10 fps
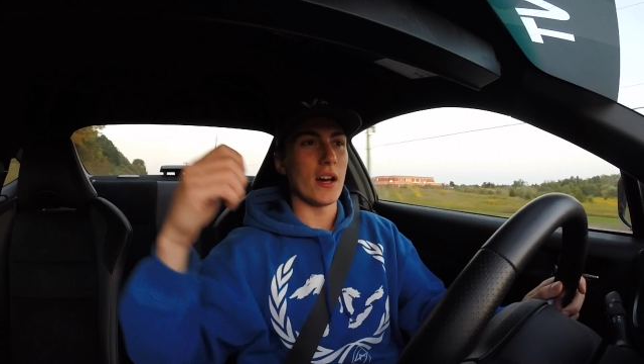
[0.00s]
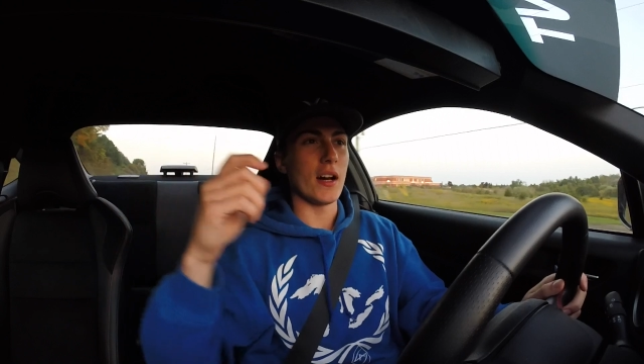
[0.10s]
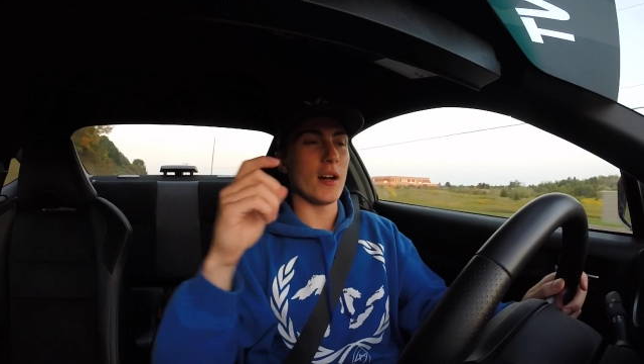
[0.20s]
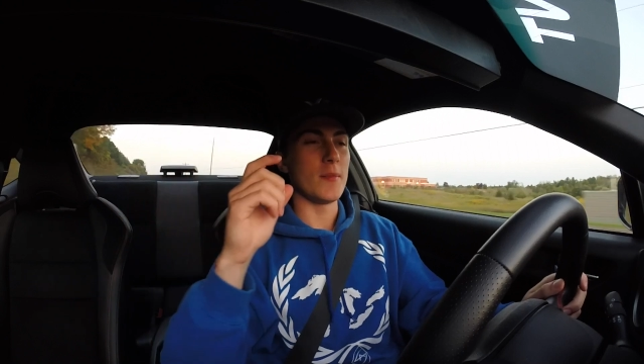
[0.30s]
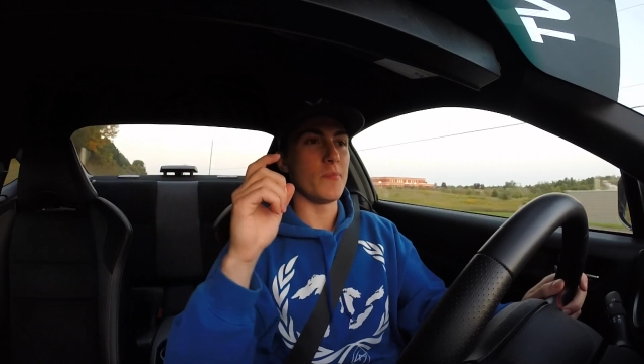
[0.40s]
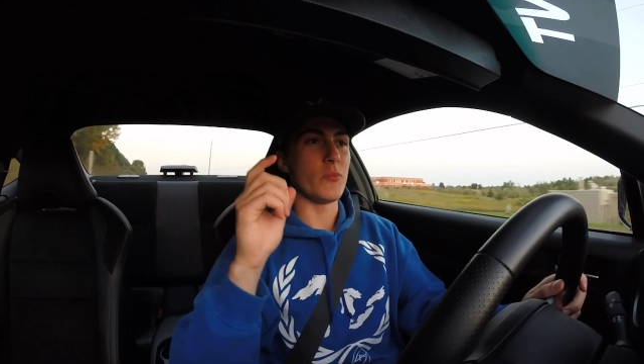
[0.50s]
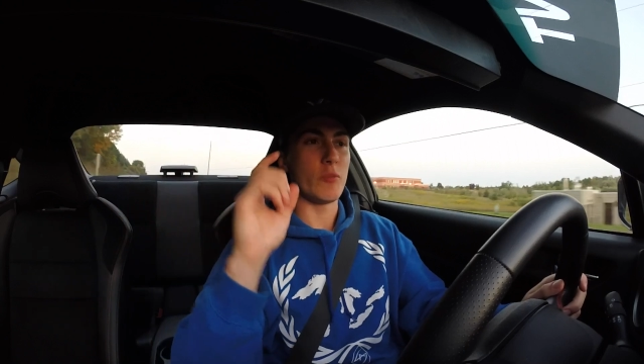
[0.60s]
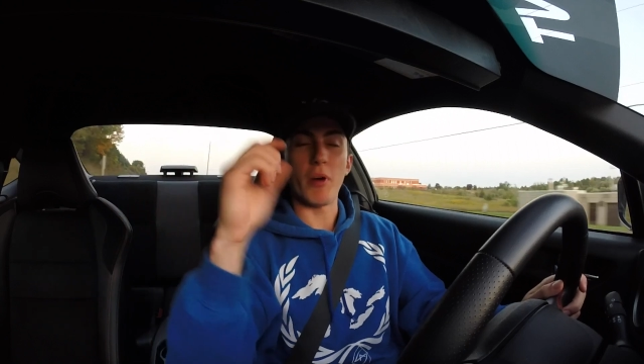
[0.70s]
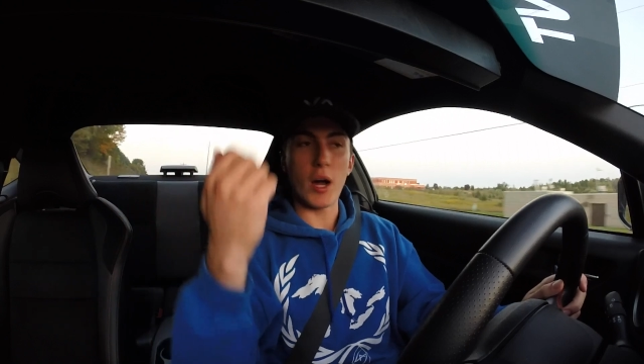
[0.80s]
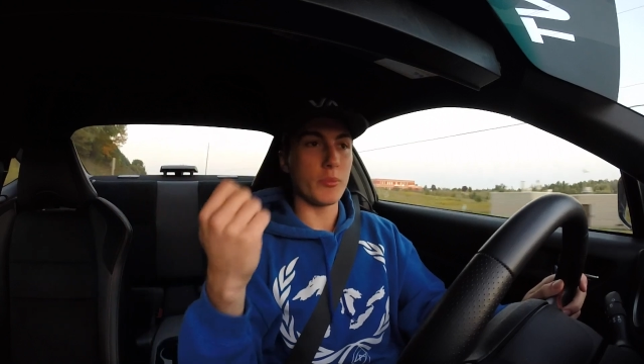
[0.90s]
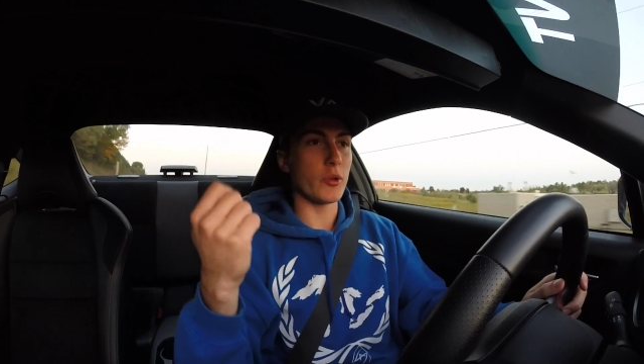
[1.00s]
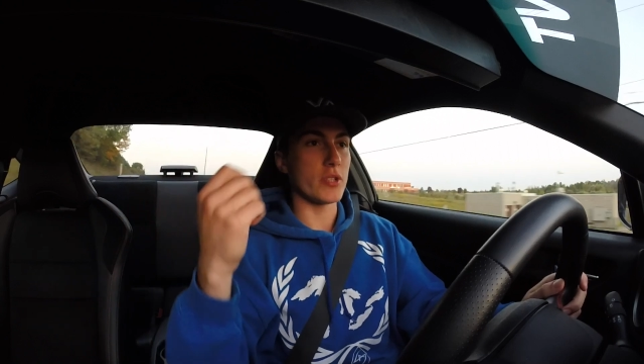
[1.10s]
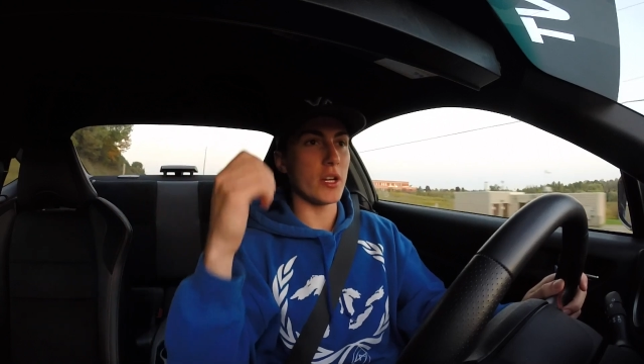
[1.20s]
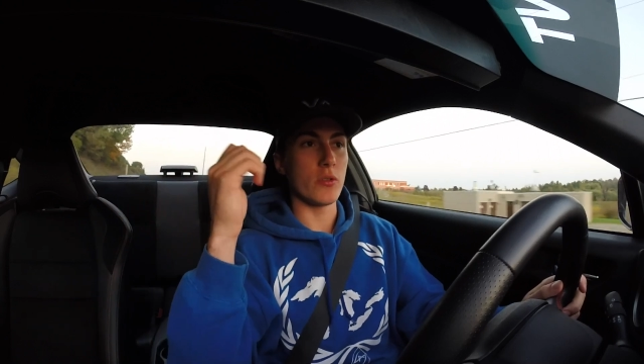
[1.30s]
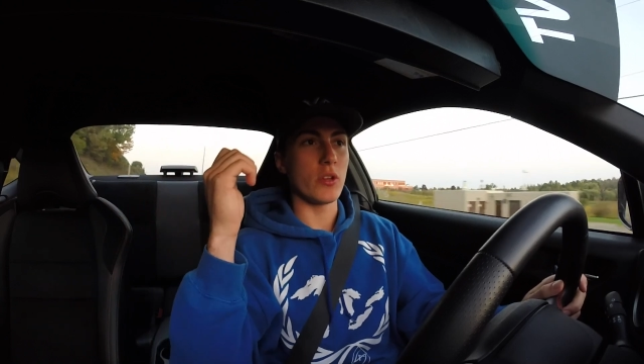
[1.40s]
Um, you pop
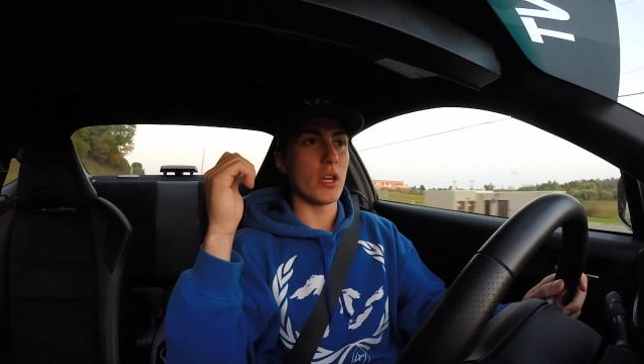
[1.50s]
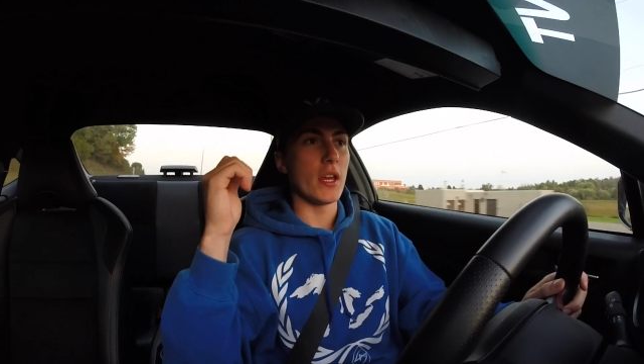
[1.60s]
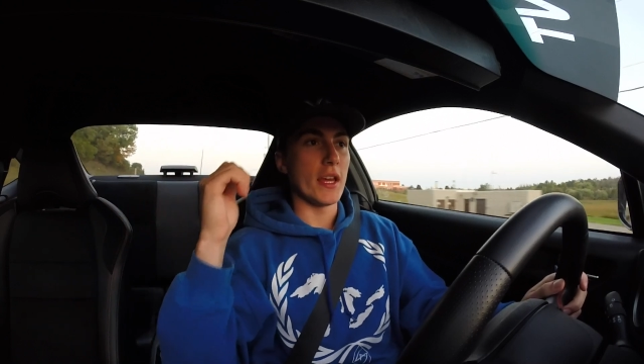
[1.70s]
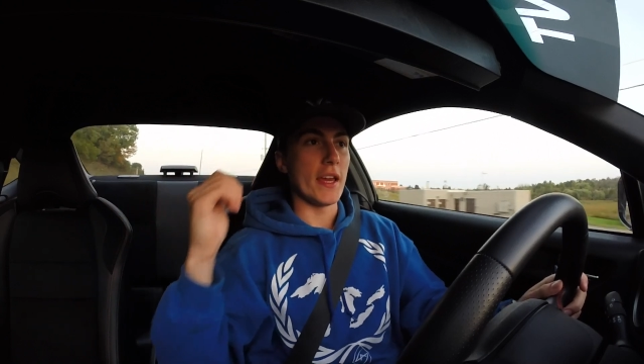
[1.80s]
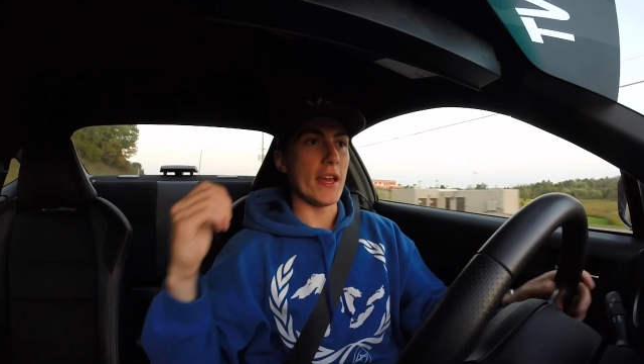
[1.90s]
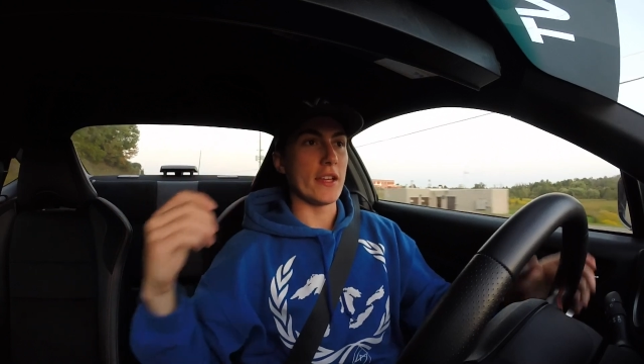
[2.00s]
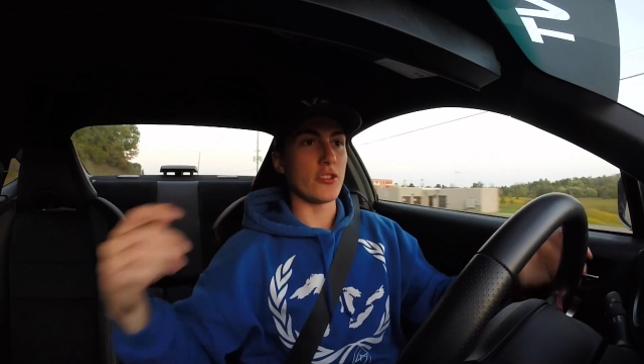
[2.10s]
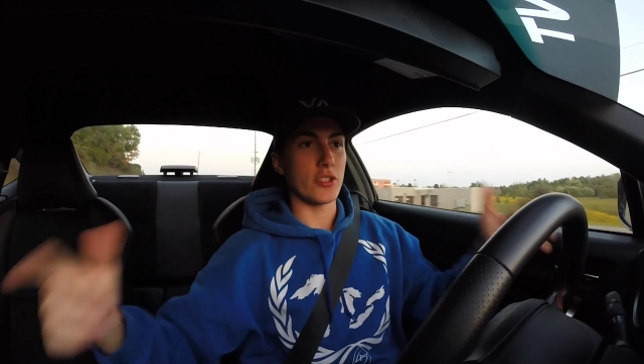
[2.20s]
those out and